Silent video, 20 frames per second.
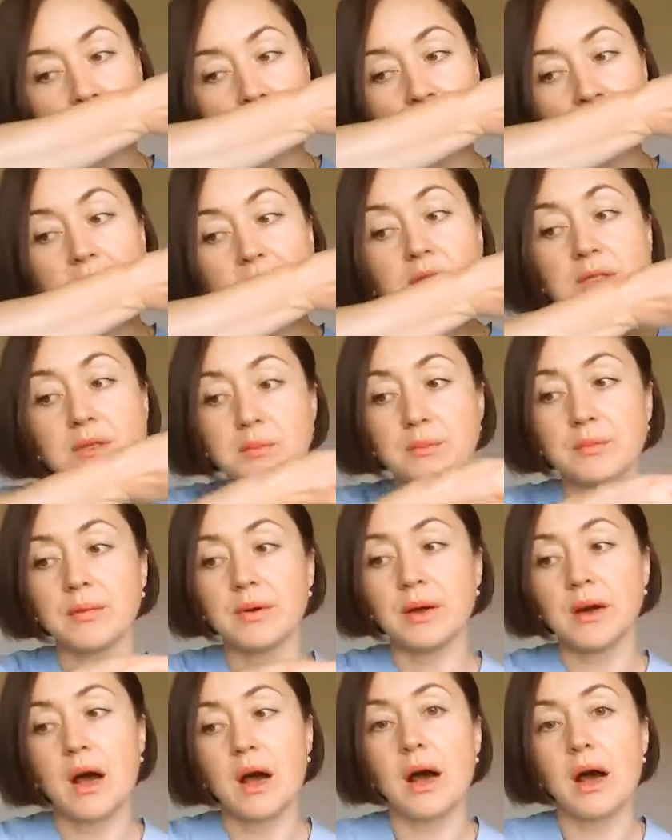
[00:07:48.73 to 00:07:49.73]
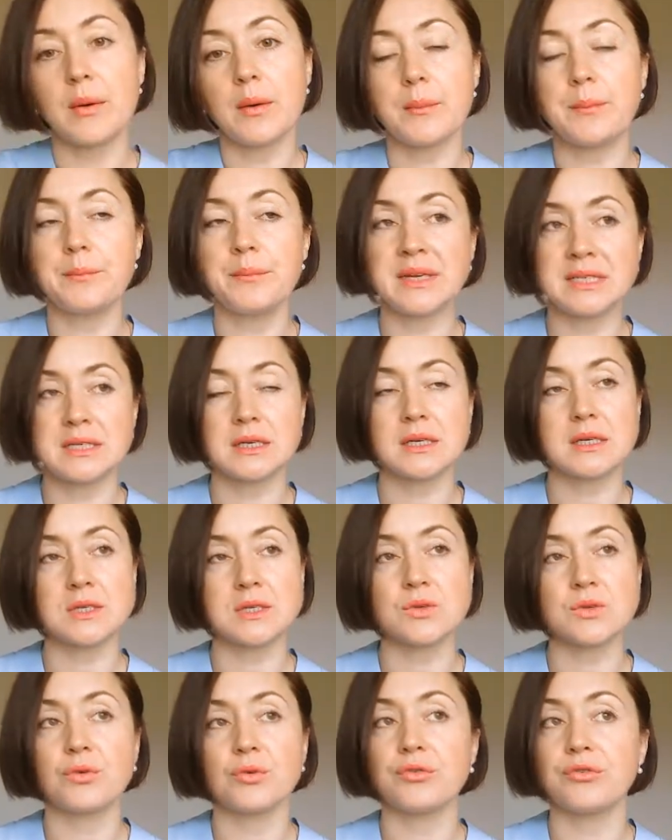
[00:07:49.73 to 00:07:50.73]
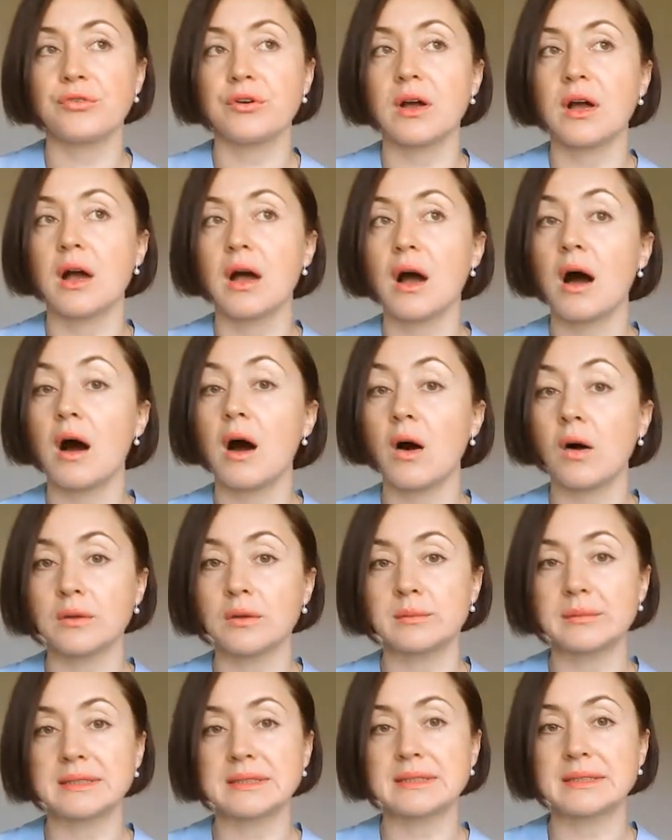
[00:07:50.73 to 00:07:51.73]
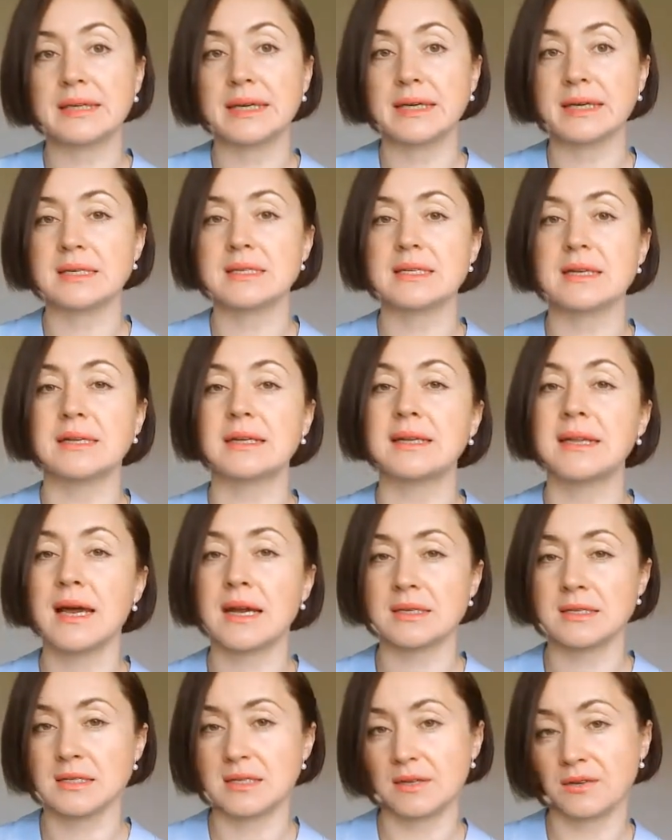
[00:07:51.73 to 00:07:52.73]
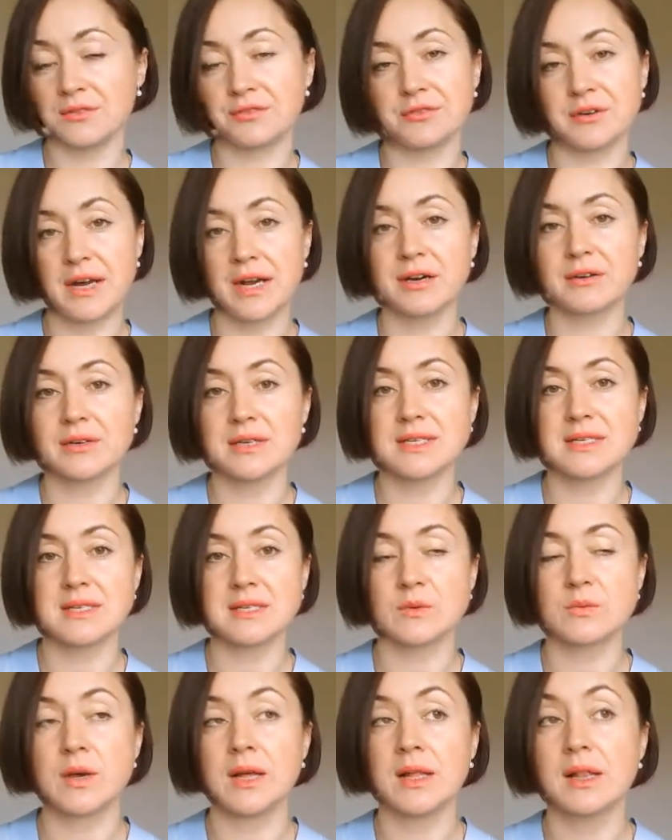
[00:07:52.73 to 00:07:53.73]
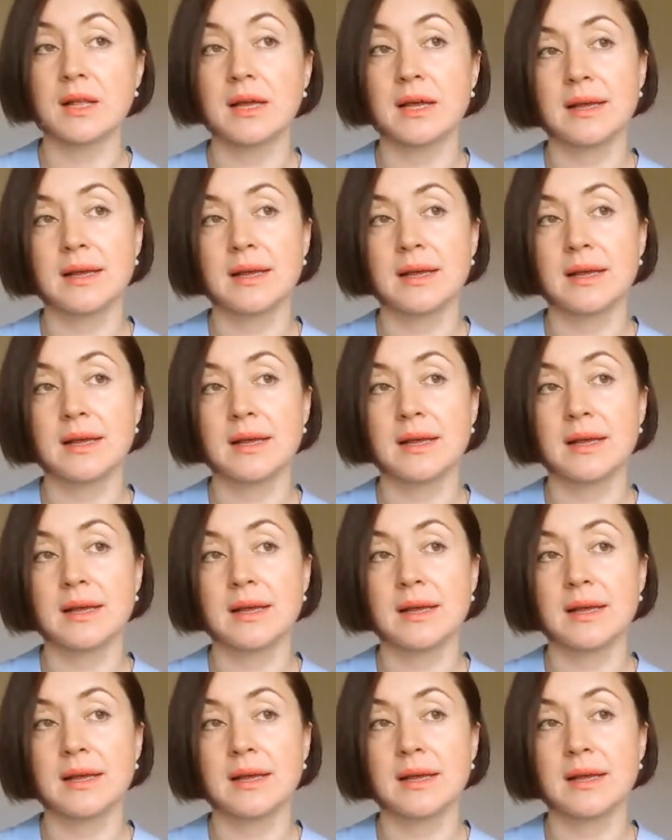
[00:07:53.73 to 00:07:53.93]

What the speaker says: and bitterness of almond. It is a nutty fragrance as well.